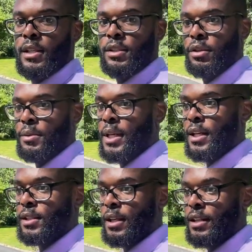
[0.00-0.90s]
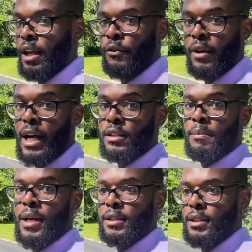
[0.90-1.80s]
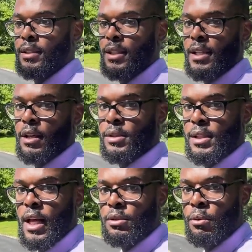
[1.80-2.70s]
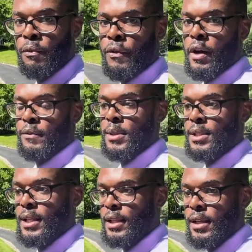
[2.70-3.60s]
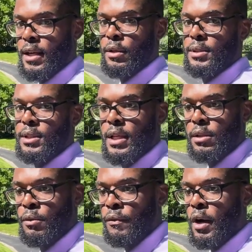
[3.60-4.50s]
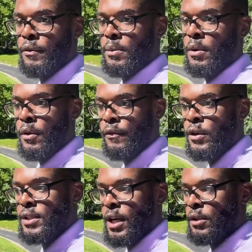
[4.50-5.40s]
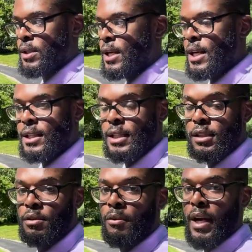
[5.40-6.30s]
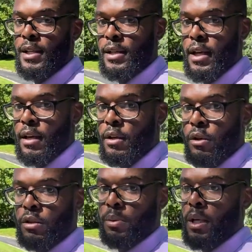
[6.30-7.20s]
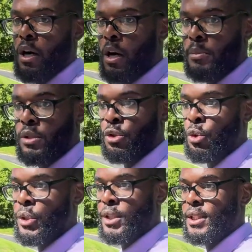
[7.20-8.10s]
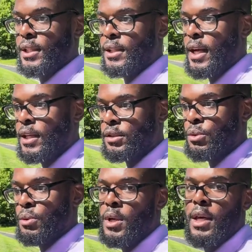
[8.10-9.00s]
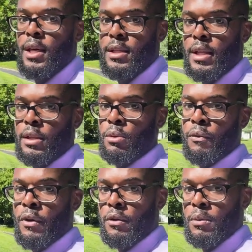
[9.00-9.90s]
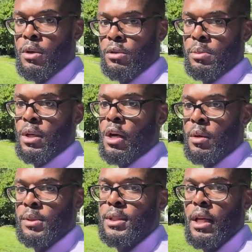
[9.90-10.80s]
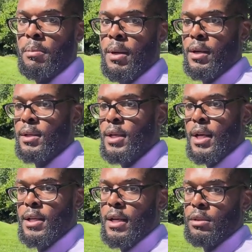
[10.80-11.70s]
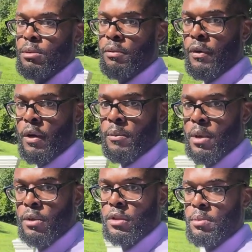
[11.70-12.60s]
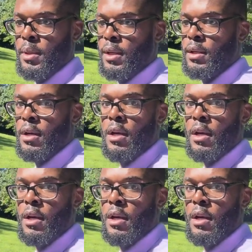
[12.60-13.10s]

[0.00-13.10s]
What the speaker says: So, yes, as I forgot to mention, this house is not too far from the second house. It's not too far from the first house. This is right near Cold Spring Harbor Junior and Senior High School. It's not too far from Cold Spring Harbor State Park, not too far from Cold Spring